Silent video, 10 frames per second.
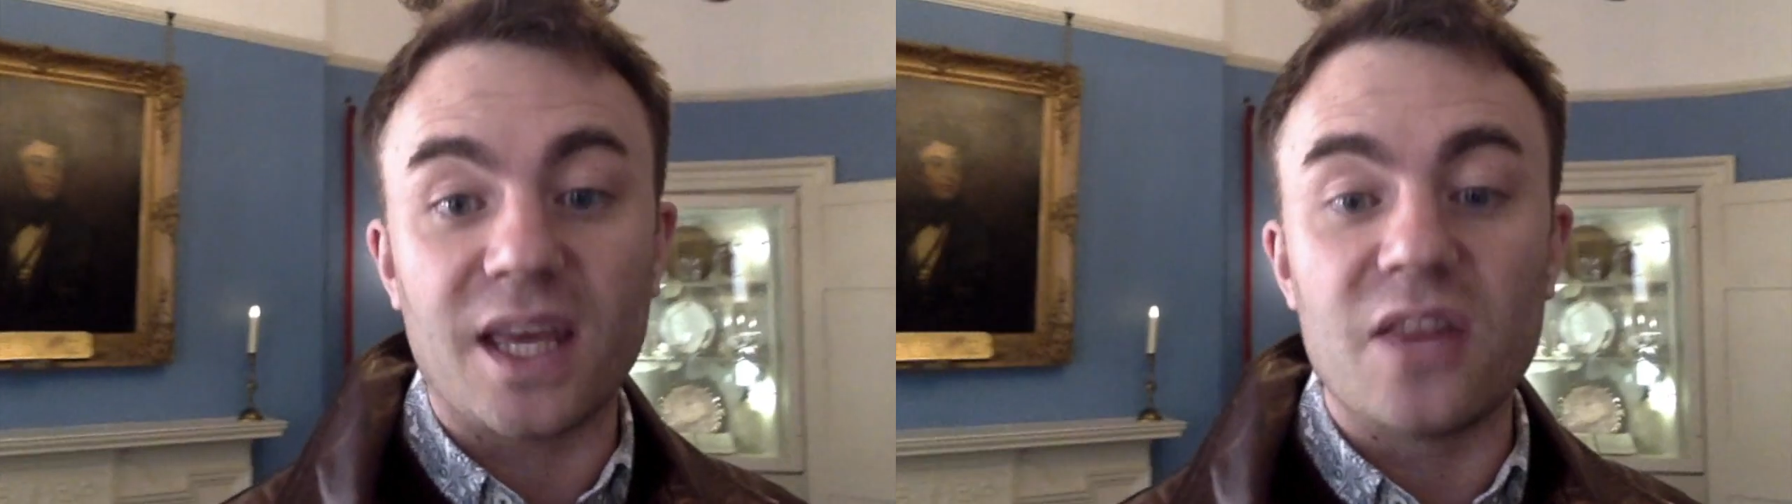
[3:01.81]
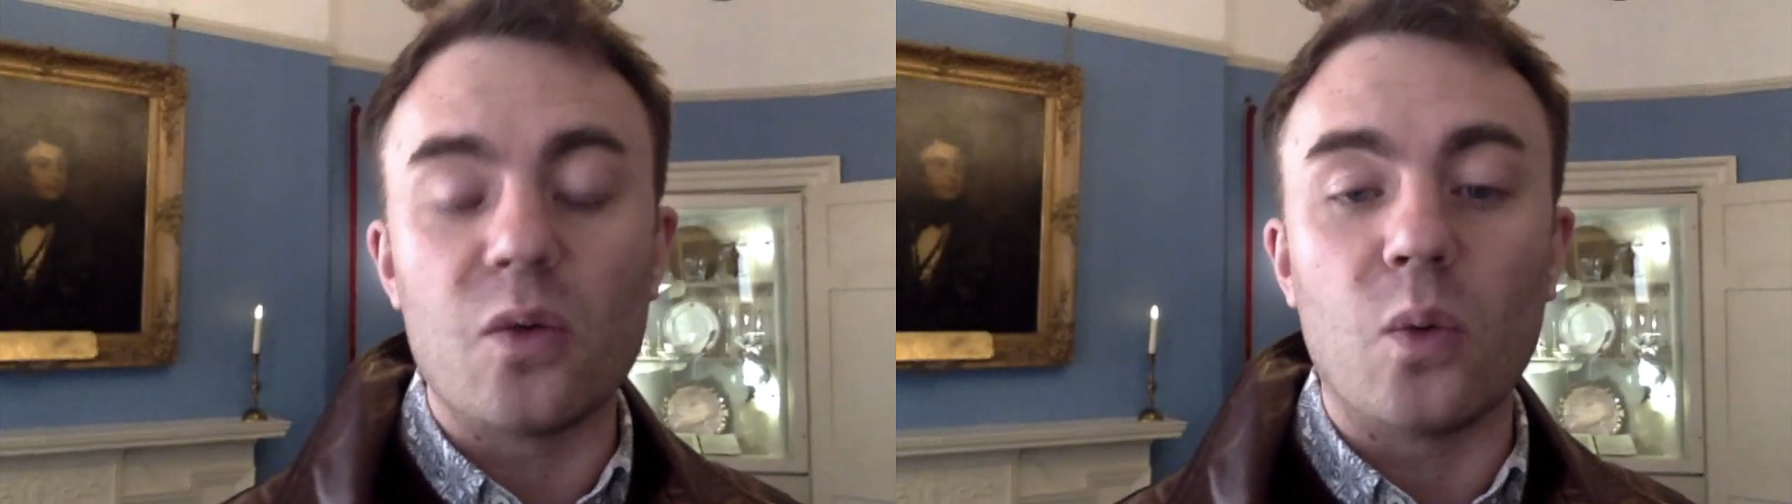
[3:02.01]

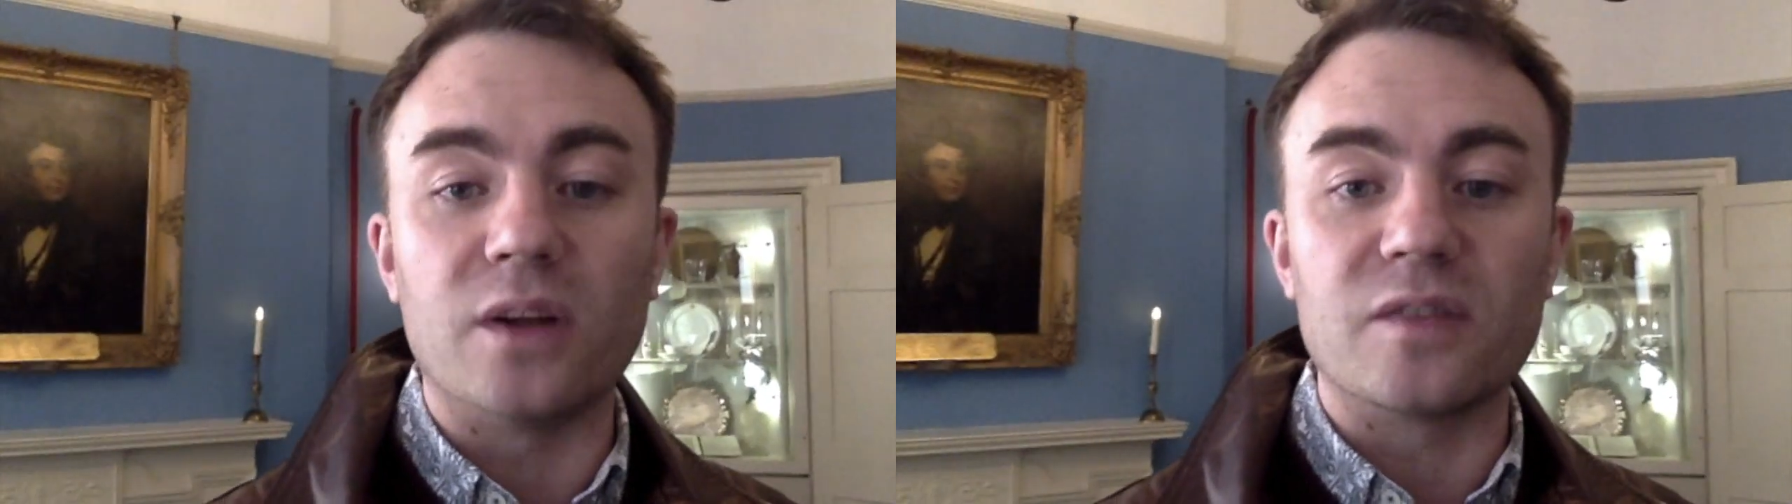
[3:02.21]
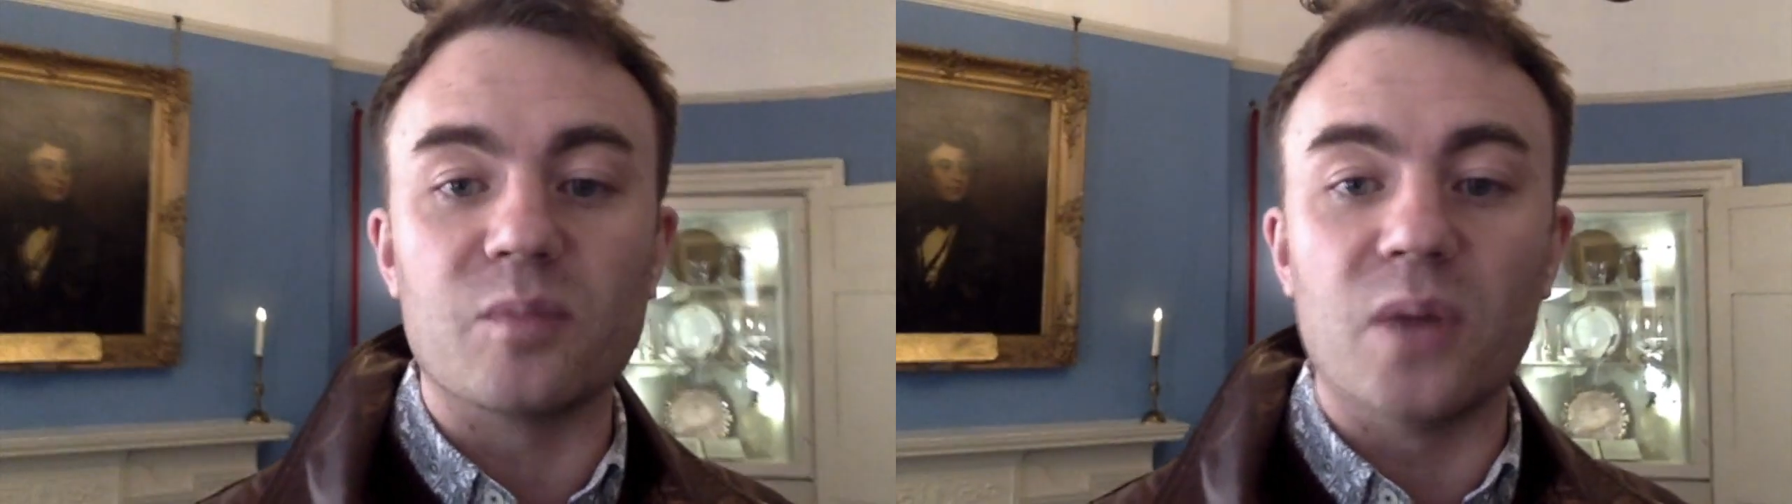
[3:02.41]
in the
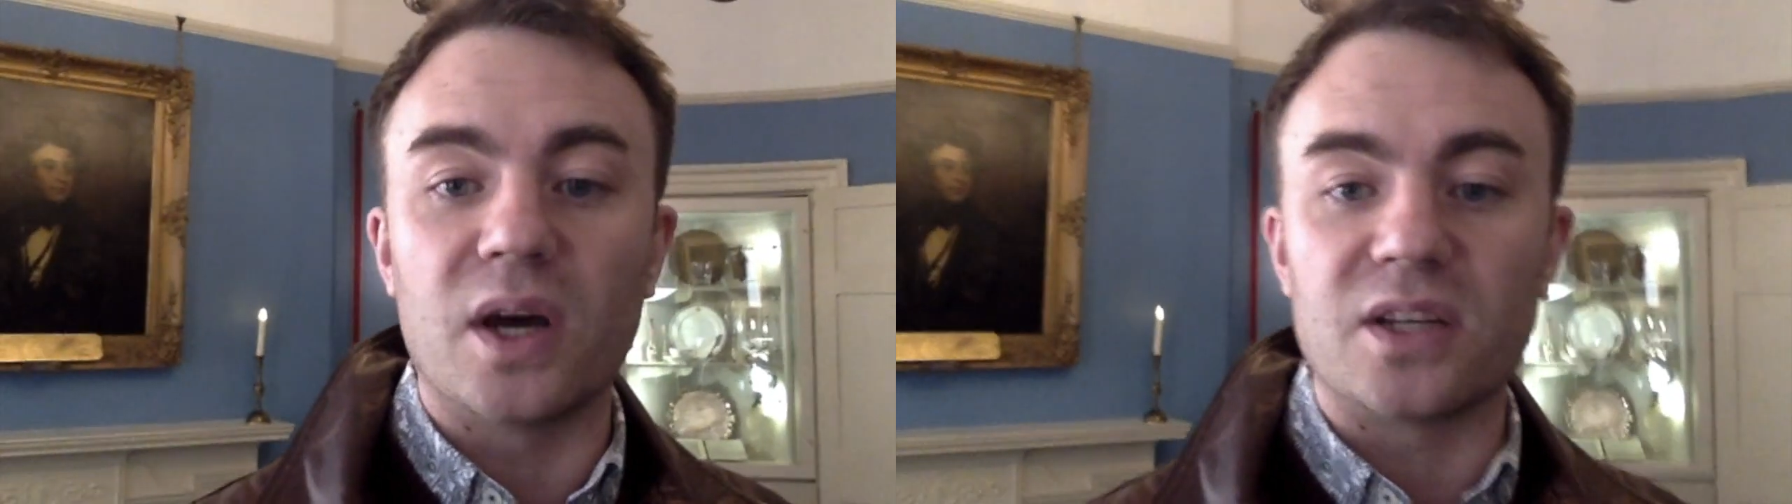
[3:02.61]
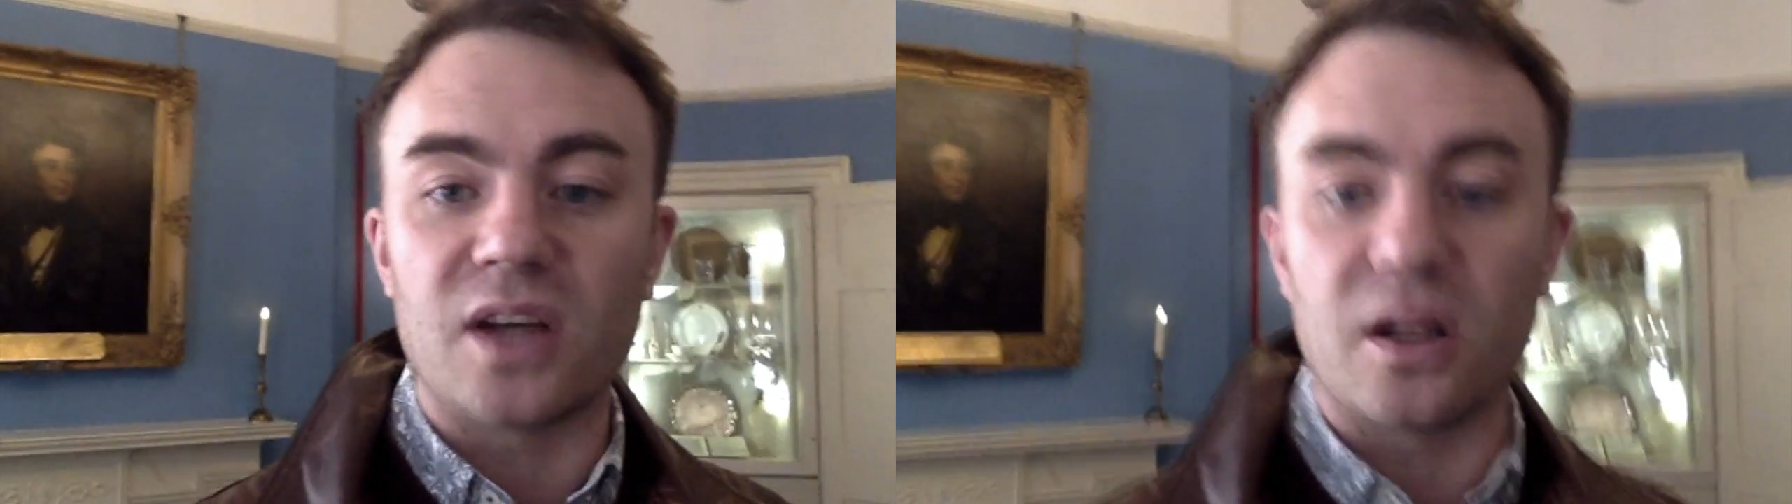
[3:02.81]
world of
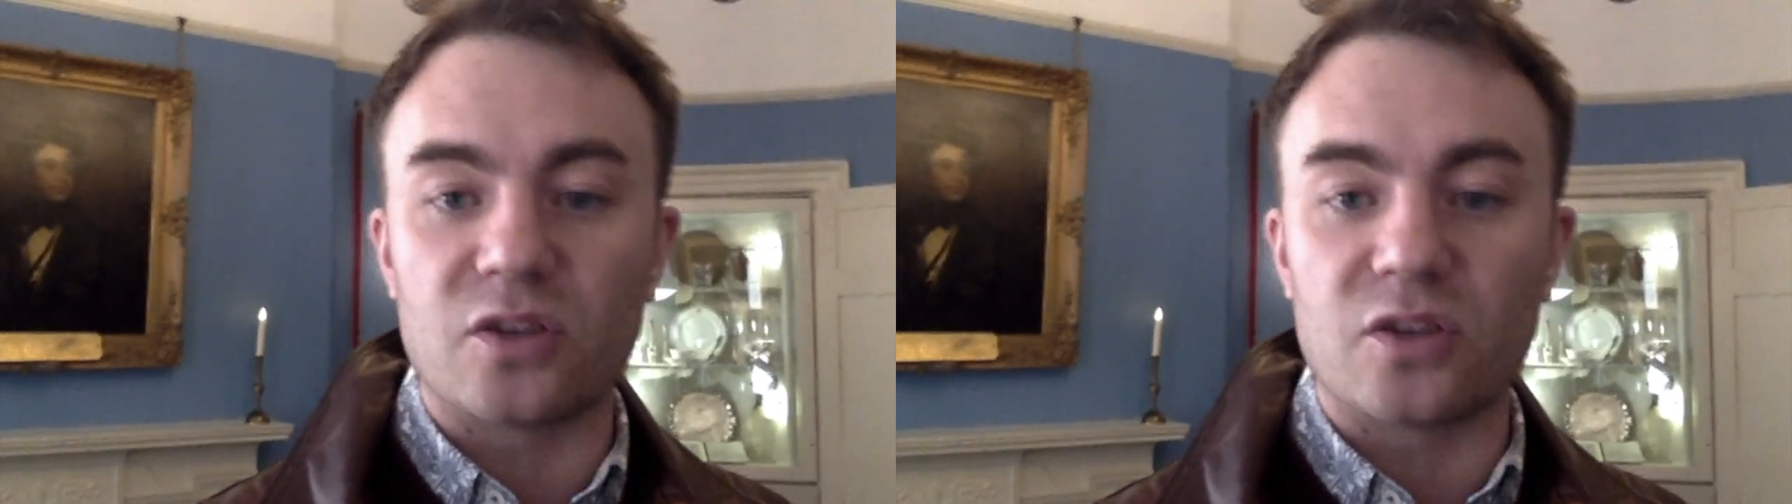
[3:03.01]
mercantile